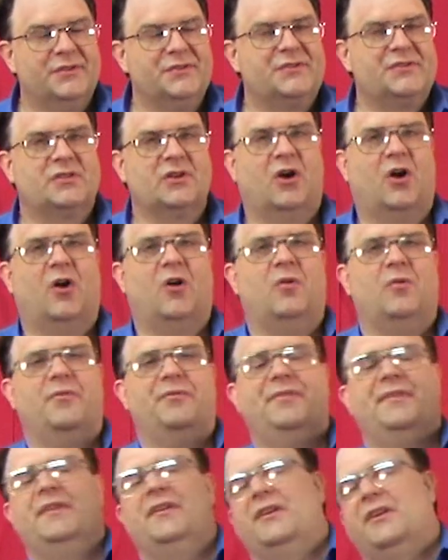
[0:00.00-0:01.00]
So
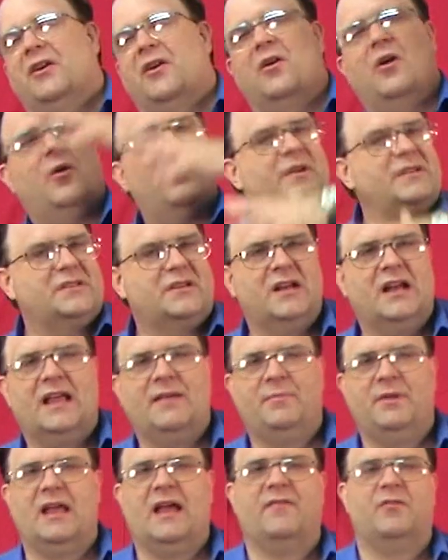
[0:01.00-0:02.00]
you're always
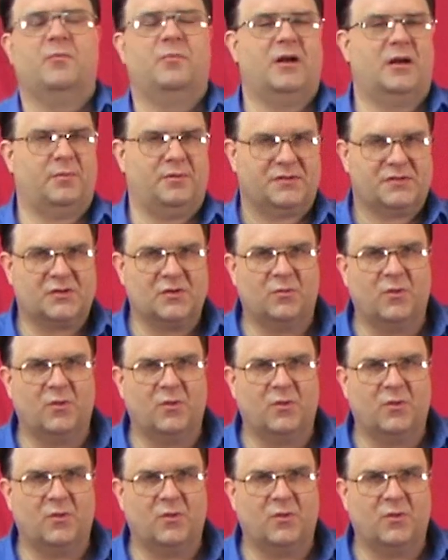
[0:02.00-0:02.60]
going to be having bubbles.